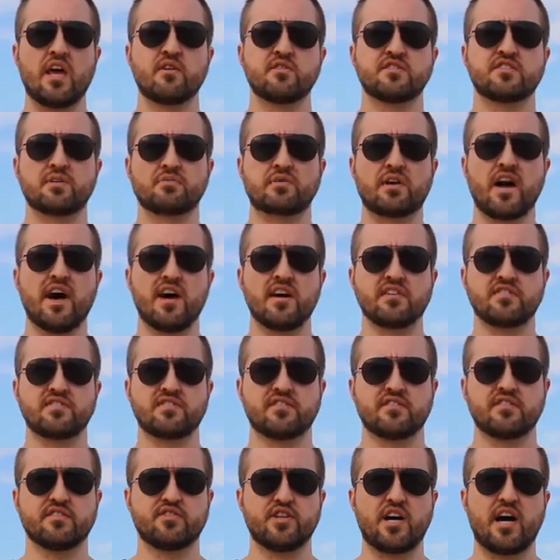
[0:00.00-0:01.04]
What's up
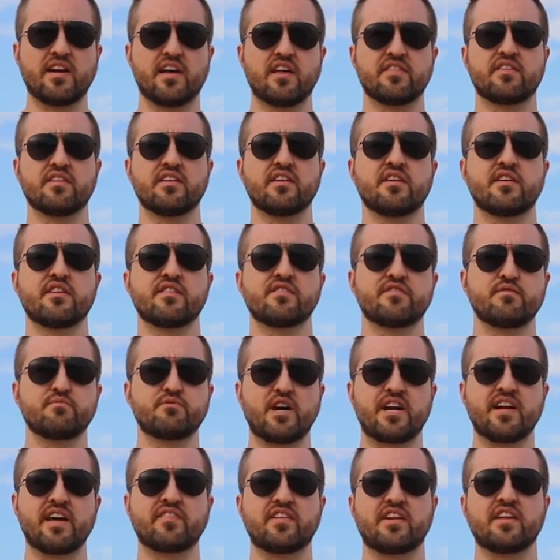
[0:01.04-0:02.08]
guys, John Anthony here from
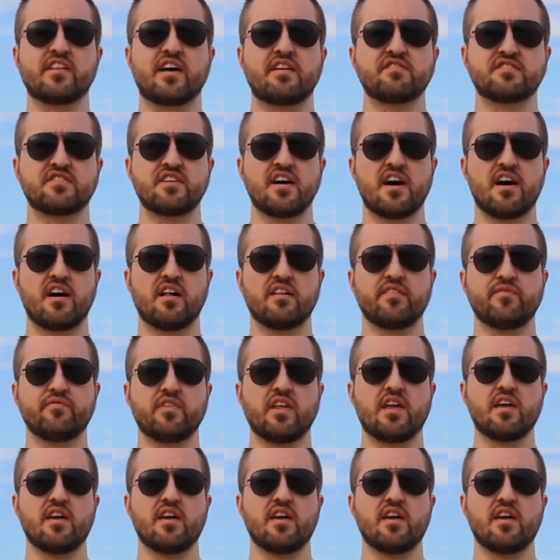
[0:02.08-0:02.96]
John Anthony Lifestyle.